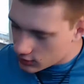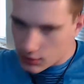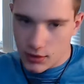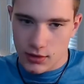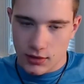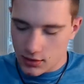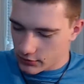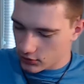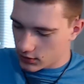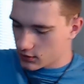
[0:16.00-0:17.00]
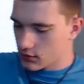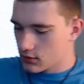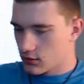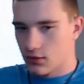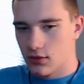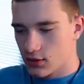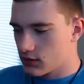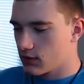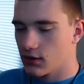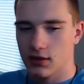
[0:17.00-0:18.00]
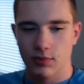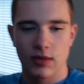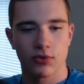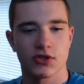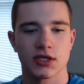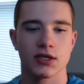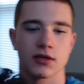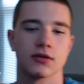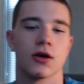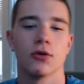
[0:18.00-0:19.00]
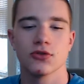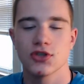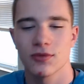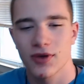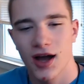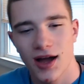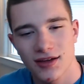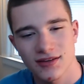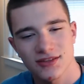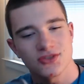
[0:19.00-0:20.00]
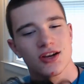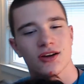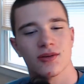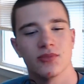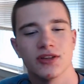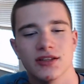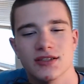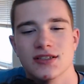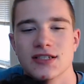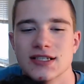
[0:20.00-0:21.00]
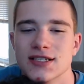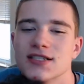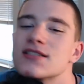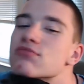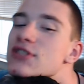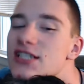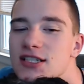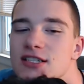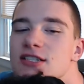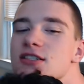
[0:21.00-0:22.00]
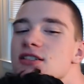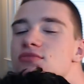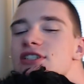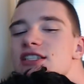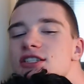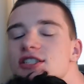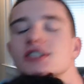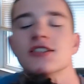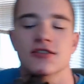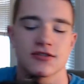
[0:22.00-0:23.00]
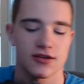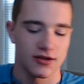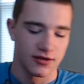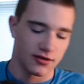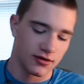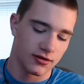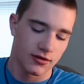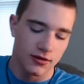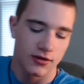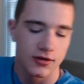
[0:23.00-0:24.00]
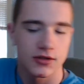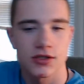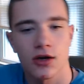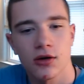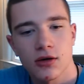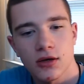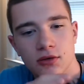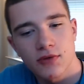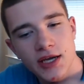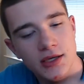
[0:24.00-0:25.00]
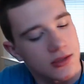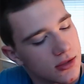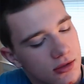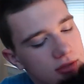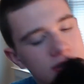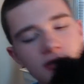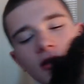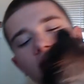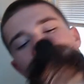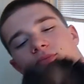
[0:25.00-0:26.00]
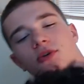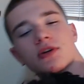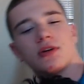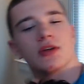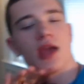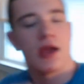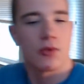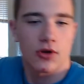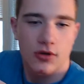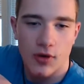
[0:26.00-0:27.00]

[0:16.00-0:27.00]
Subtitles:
Come here, Reagan. Let the people see you. Don't jump on the chair completely. You're gonna break the chair. Huh? So, Reagan here is an expert gamer.